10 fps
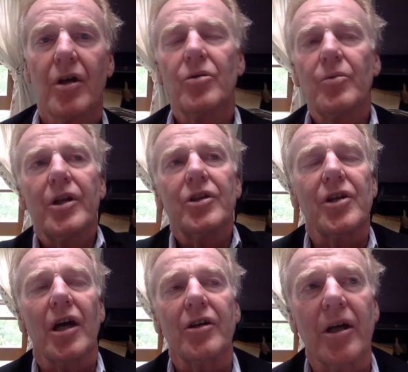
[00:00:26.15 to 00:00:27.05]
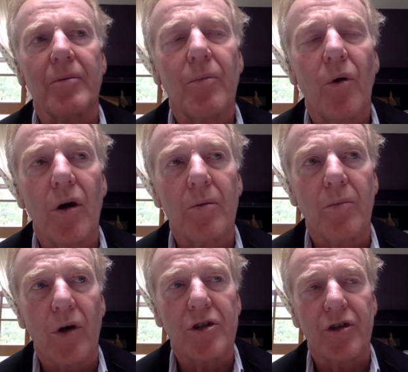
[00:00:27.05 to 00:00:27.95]
To really start to get more and
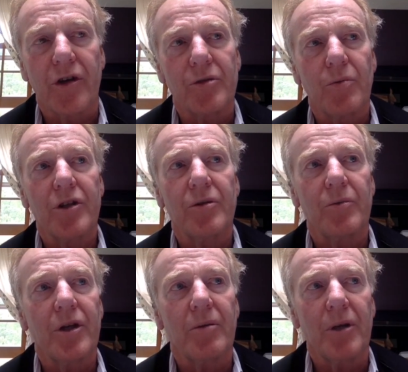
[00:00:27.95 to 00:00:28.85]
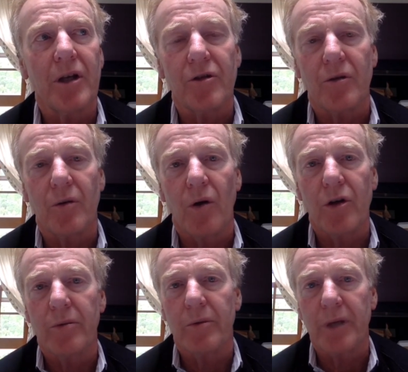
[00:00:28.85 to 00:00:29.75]
more serious, what does it really mean to grow
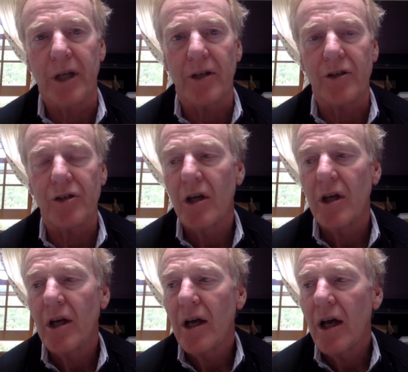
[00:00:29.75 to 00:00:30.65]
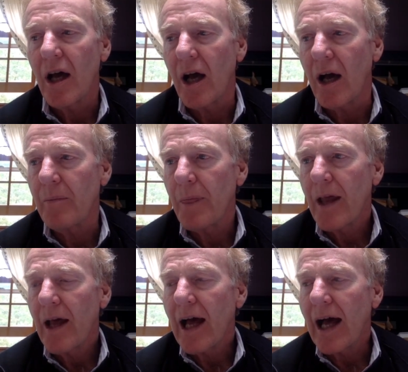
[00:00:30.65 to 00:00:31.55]
human beings? Um,
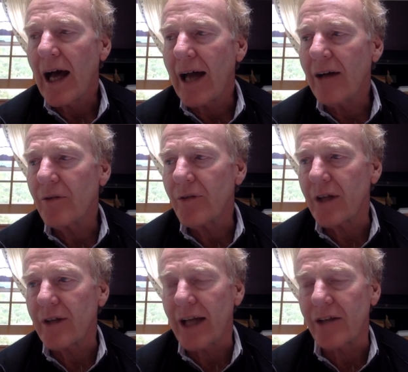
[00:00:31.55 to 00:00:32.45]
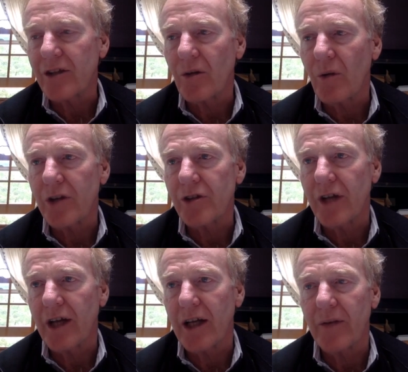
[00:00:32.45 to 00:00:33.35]
I don't think that's a question
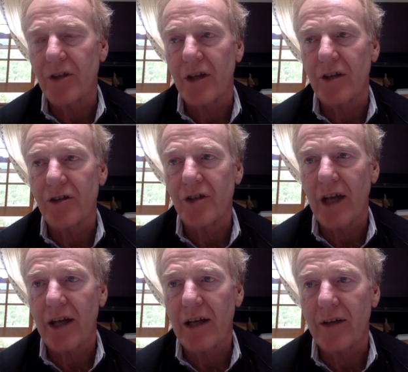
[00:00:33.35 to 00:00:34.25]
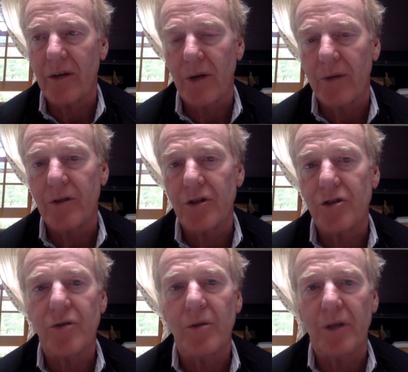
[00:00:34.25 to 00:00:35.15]
any of us understand. I think we have an
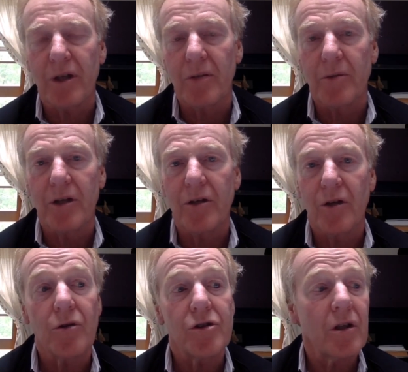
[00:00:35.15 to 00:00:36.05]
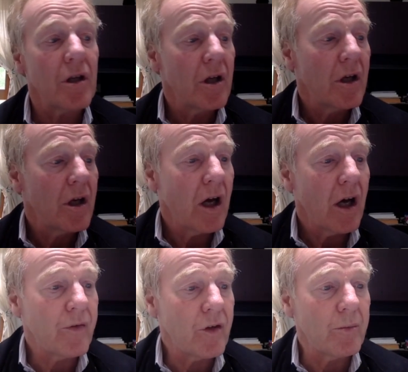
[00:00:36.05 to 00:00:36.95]
extremely limited notion
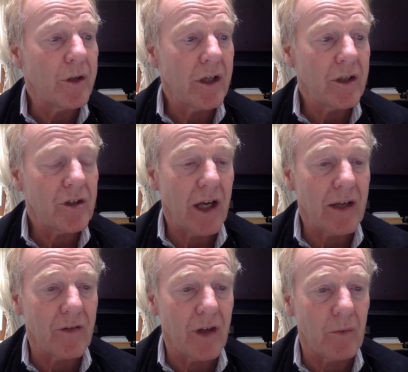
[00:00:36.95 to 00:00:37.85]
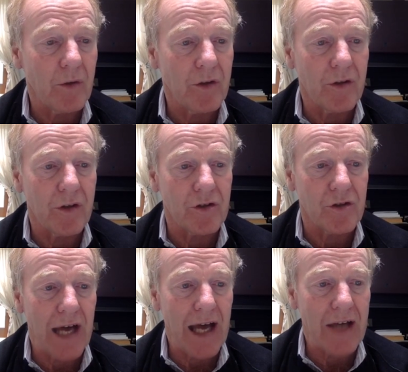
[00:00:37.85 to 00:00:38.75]
of humanness. I think when you
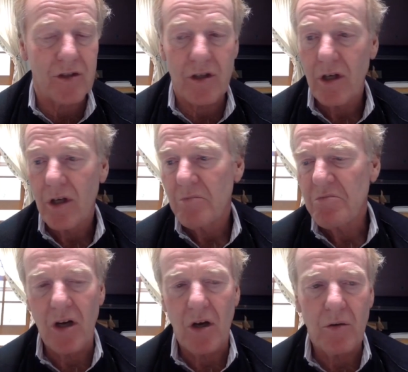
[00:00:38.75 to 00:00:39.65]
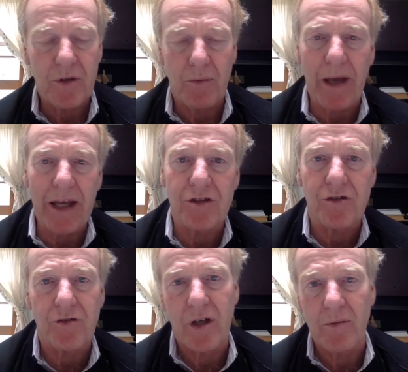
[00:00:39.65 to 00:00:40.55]
contrast, you know, the
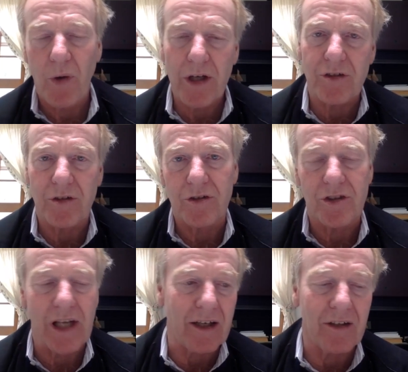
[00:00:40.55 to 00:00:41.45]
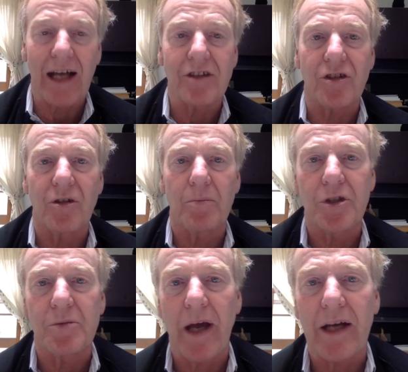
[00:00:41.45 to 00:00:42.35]
mainstream Western psychological
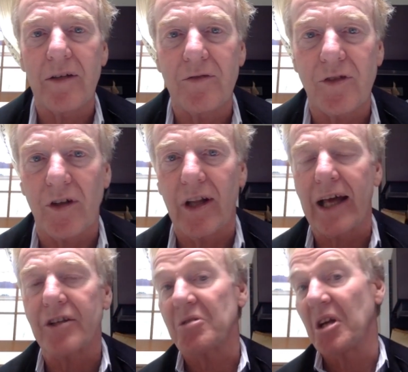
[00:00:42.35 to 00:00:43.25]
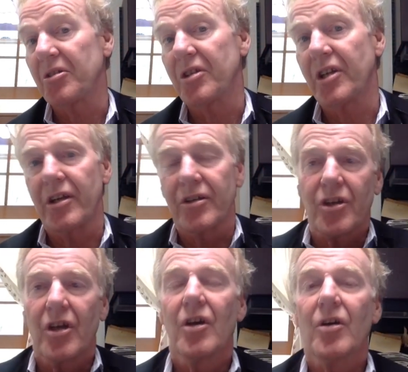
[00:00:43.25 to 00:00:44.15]
perspectives of the last hundred
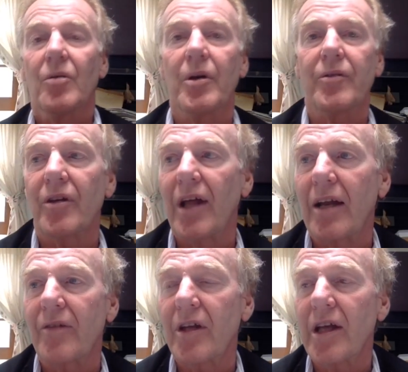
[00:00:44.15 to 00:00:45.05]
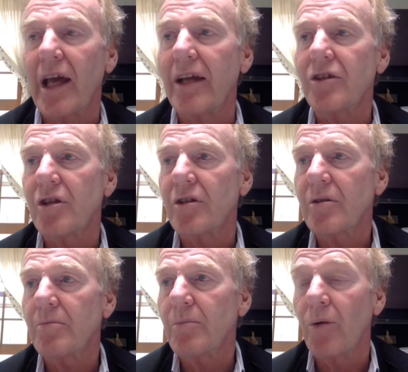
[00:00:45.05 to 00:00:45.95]
years with a lot of the
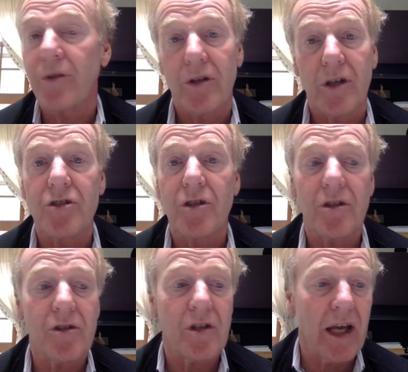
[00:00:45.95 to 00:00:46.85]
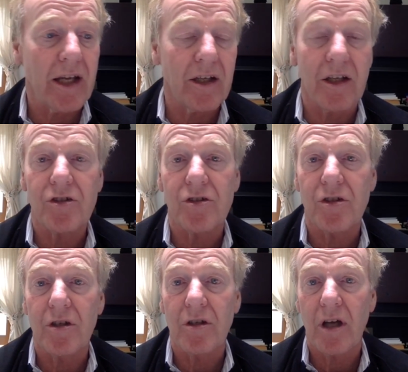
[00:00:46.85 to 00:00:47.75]
ancient, both indigenous and
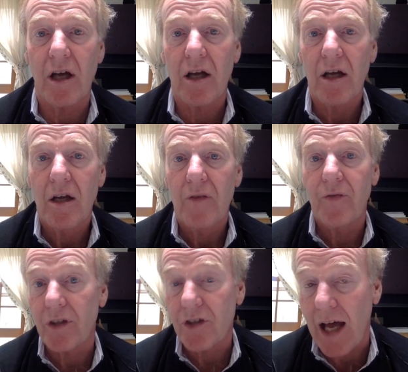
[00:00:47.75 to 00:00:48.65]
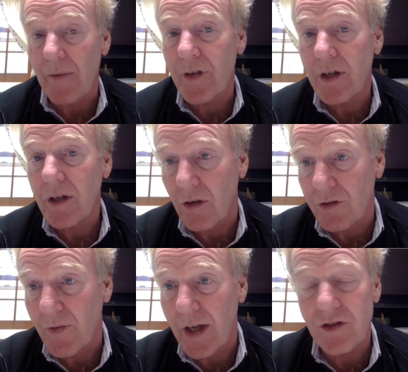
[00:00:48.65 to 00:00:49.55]
Eastern uh, philosophic
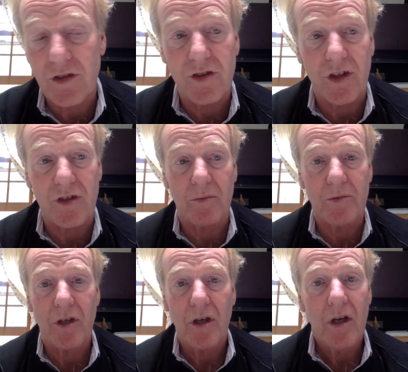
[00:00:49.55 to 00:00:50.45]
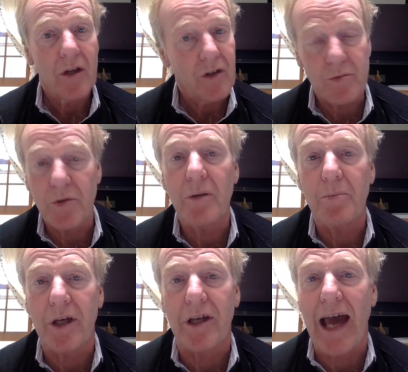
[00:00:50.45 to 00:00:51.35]
cultivation systems, there's really
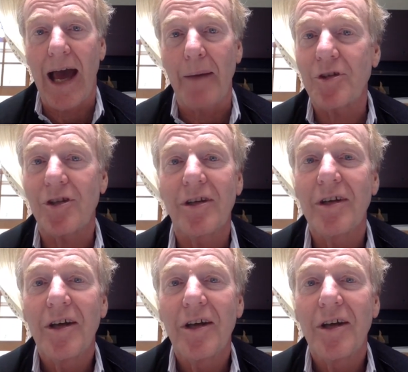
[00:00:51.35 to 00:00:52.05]
big gaps.